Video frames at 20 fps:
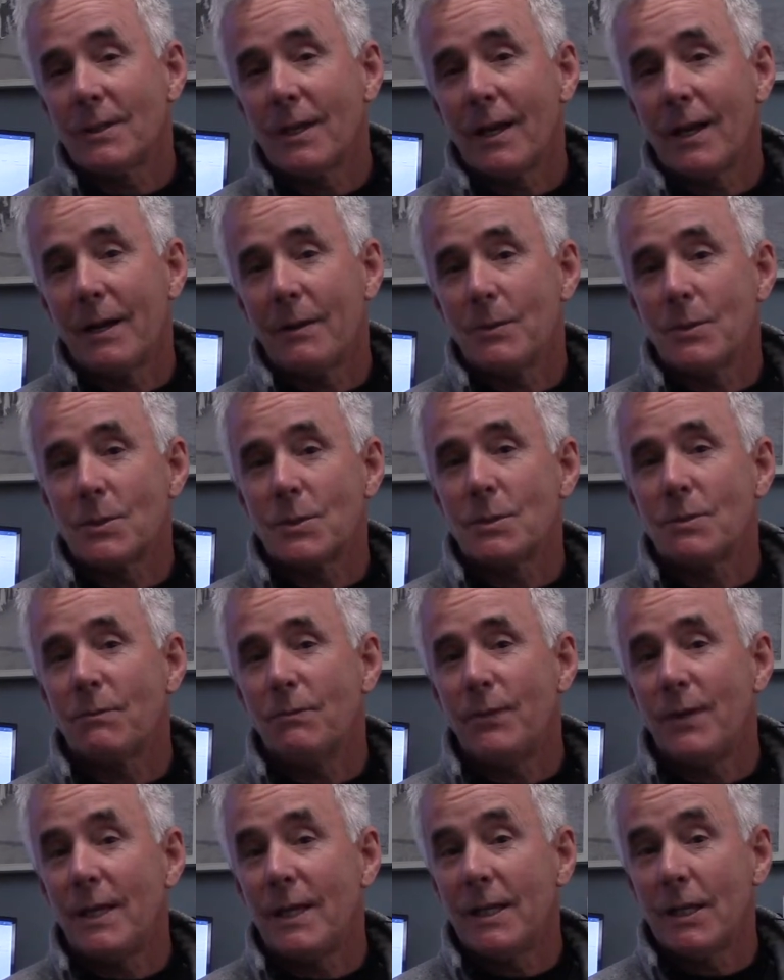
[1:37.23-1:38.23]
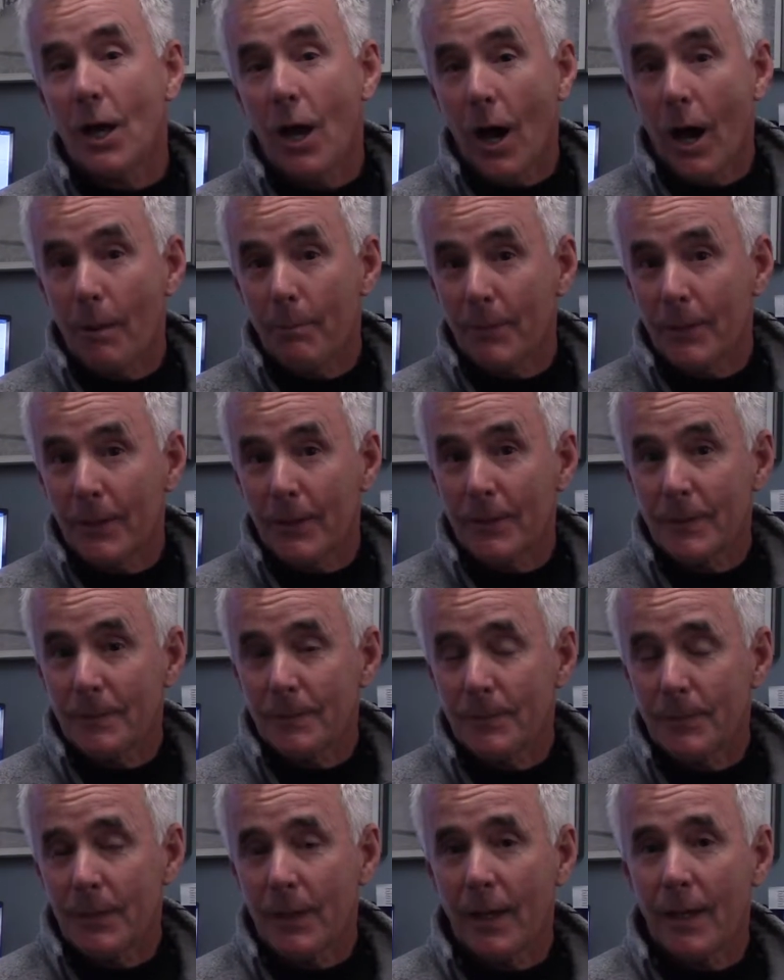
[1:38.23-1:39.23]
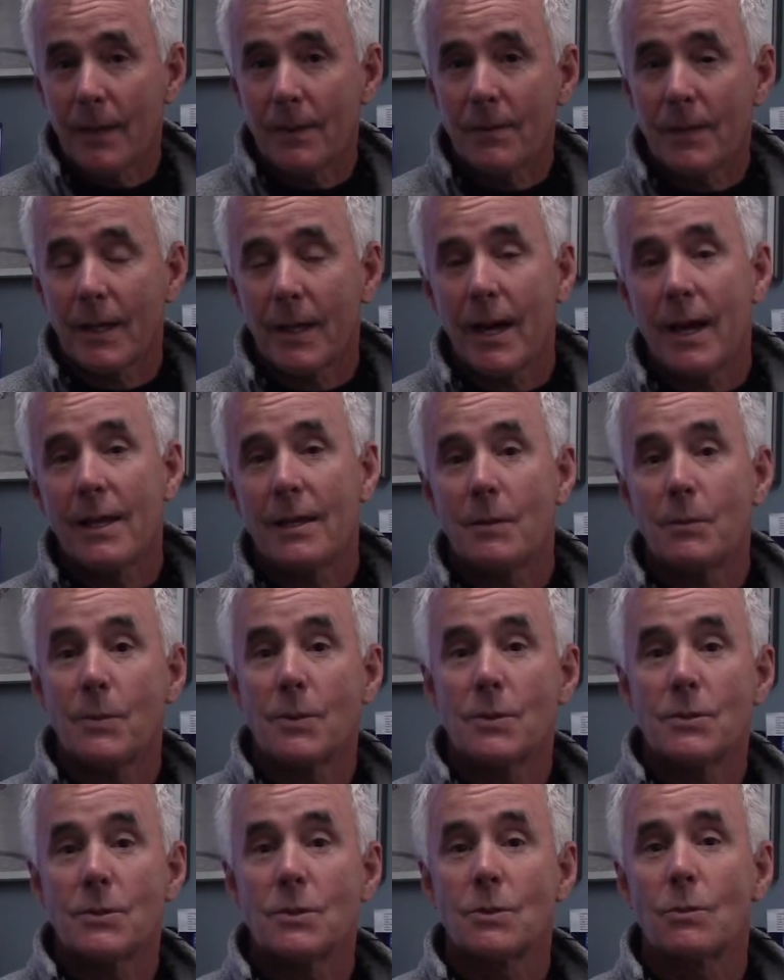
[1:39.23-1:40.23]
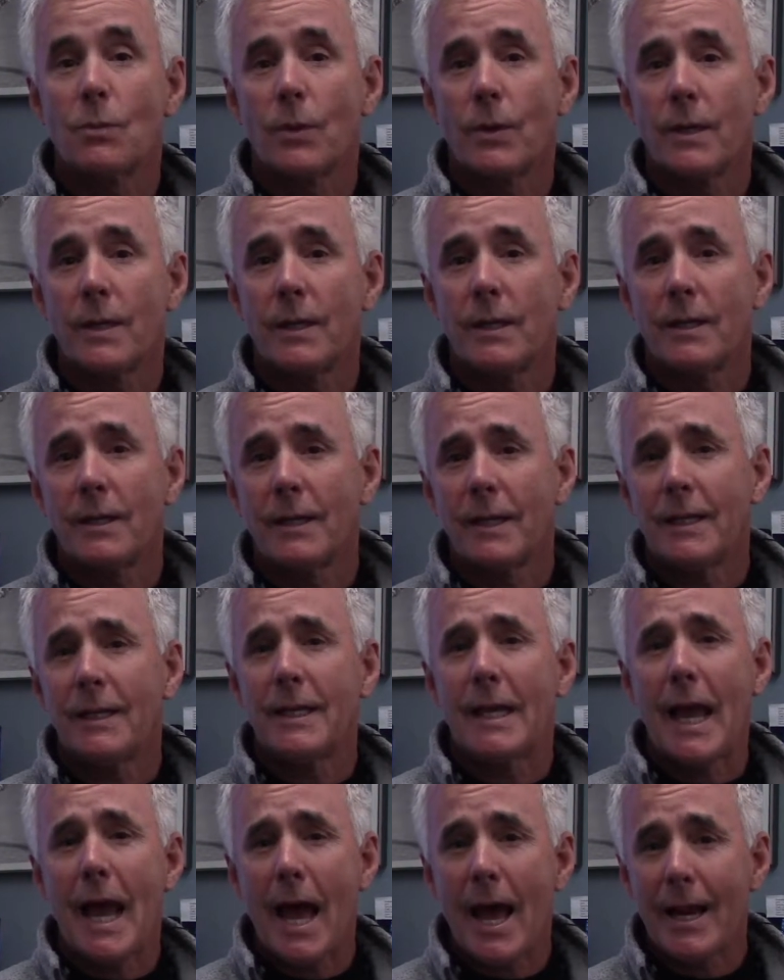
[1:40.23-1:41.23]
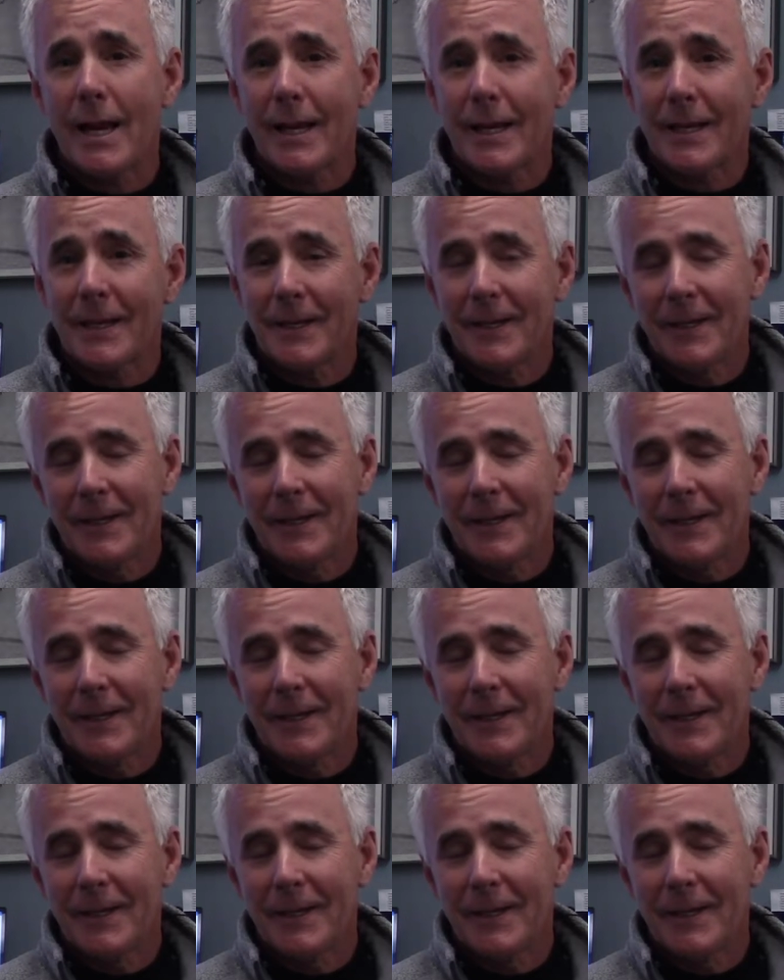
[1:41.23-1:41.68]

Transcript: I was feeding the hopper, and the guy that was working in the attic,